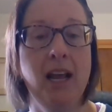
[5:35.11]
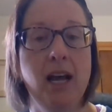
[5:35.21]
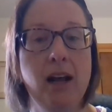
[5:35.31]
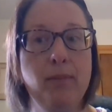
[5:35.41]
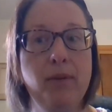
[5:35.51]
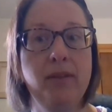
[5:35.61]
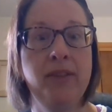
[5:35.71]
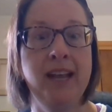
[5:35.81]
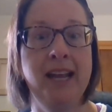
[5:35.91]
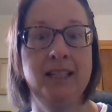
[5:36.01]

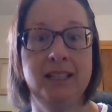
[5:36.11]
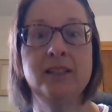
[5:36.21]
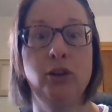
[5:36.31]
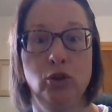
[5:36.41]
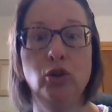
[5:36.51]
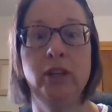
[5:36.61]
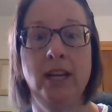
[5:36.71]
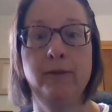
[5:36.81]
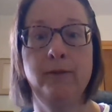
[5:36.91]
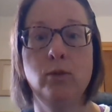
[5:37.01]
that they're
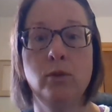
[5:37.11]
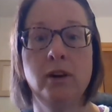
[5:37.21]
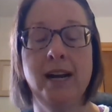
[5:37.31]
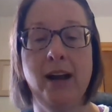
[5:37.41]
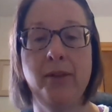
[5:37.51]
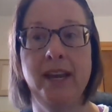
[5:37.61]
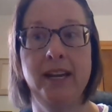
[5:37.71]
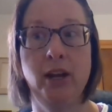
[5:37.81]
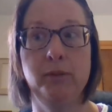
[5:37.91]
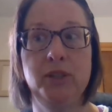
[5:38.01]
looking for how they
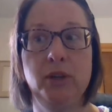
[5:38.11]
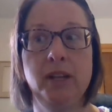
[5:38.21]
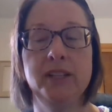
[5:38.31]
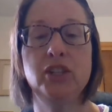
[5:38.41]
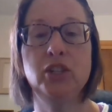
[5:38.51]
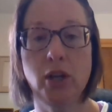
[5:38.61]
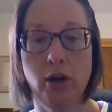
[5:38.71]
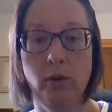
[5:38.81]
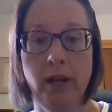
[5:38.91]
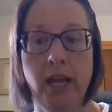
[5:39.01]
can help students.
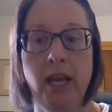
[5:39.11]
So